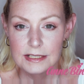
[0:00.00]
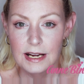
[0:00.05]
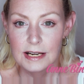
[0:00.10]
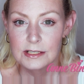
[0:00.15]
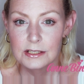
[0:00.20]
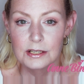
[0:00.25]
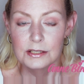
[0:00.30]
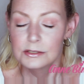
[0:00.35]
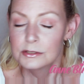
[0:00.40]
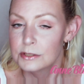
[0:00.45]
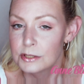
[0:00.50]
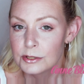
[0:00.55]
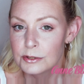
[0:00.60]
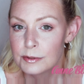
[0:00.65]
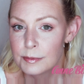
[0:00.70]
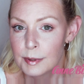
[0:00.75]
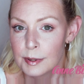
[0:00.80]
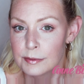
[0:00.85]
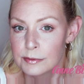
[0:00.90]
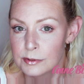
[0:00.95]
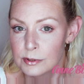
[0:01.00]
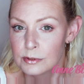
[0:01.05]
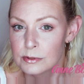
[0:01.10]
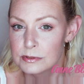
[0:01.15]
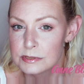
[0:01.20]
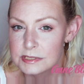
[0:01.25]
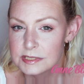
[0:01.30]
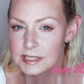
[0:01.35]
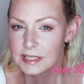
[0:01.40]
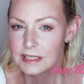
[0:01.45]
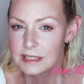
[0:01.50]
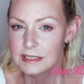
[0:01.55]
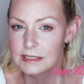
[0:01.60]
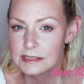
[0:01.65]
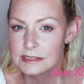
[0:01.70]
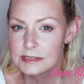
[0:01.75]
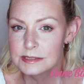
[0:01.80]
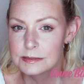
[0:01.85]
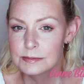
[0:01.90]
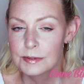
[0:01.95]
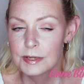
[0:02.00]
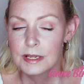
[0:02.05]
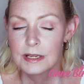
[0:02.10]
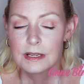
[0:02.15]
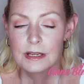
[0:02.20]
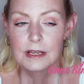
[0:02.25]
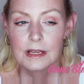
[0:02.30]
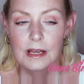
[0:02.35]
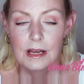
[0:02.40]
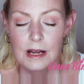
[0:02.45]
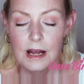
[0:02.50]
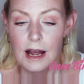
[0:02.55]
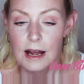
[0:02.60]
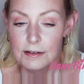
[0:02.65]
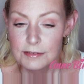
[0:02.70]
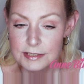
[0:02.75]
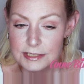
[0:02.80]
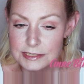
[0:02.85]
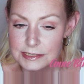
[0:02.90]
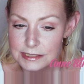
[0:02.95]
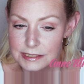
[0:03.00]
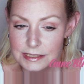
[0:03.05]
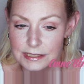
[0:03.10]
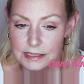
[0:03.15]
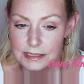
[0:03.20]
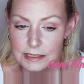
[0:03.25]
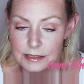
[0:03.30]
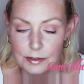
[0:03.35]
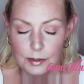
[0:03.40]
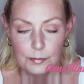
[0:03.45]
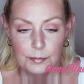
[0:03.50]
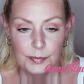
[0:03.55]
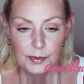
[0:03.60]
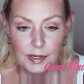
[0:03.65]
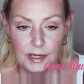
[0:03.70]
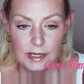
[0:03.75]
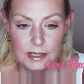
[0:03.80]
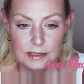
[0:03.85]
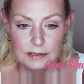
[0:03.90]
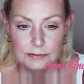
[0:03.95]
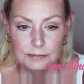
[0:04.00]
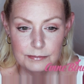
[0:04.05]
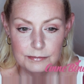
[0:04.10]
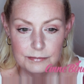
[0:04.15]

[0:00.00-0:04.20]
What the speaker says: I don't know about those things, obviously, but